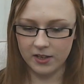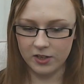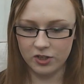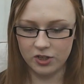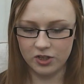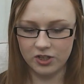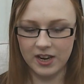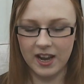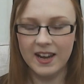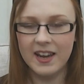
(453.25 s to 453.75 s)
And
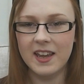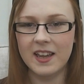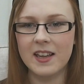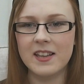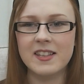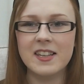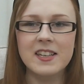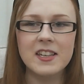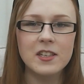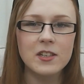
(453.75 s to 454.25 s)
it's just,
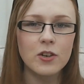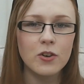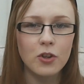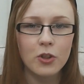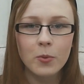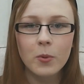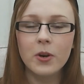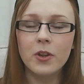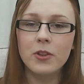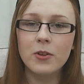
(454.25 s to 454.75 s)
this is
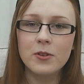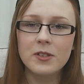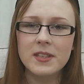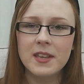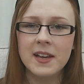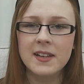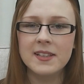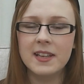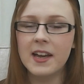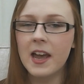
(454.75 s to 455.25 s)
another one of those
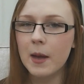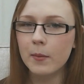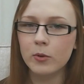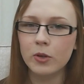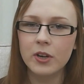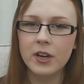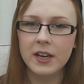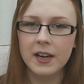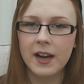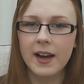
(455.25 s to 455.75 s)
things I kept
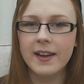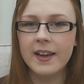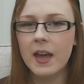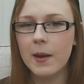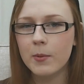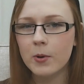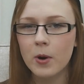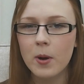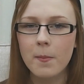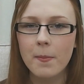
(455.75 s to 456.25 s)
looking at, I
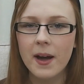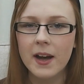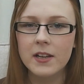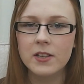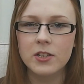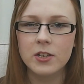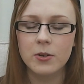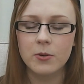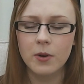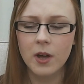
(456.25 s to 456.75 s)
kept going
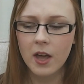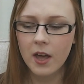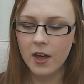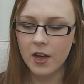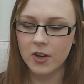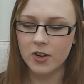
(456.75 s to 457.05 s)
back to,